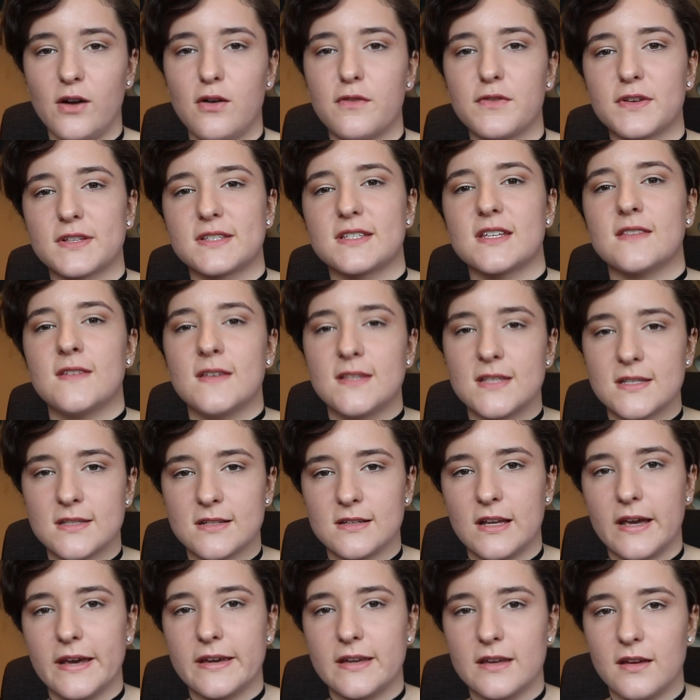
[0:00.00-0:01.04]
Obviously this isn't
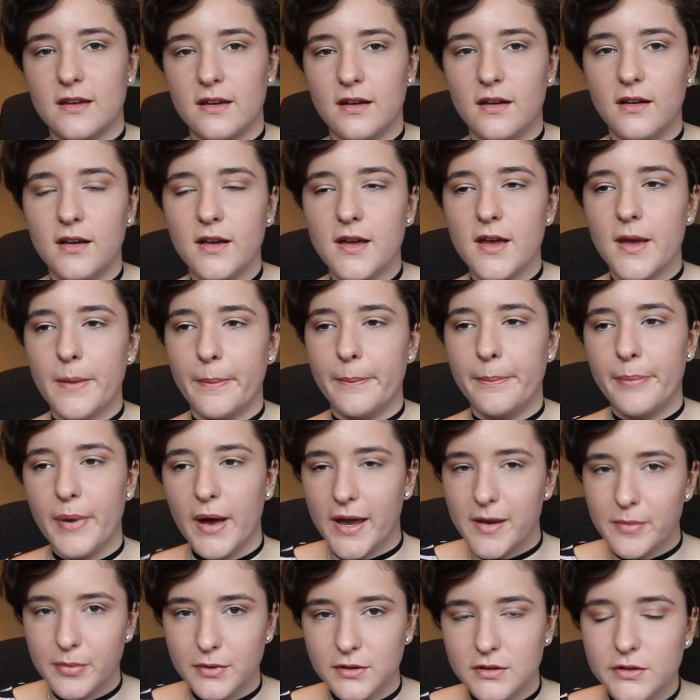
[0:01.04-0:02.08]
like a
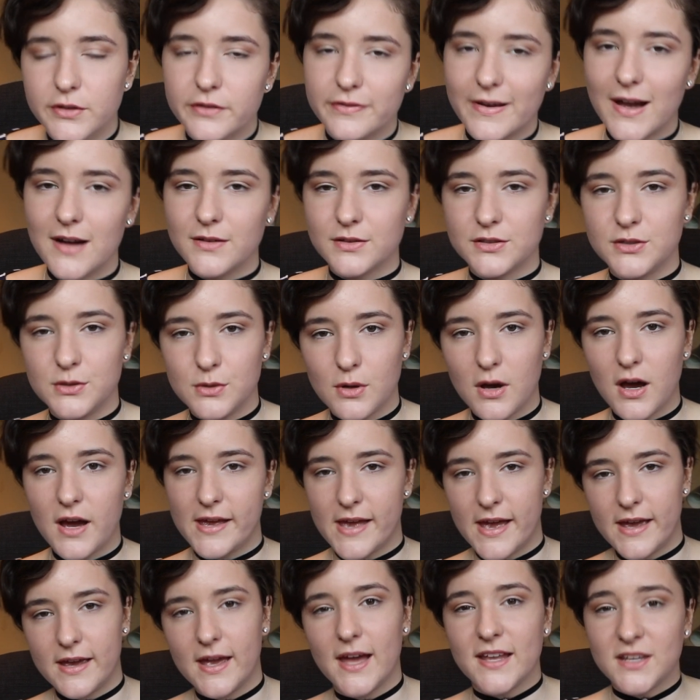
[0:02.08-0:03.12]
Bible of how to do your IA,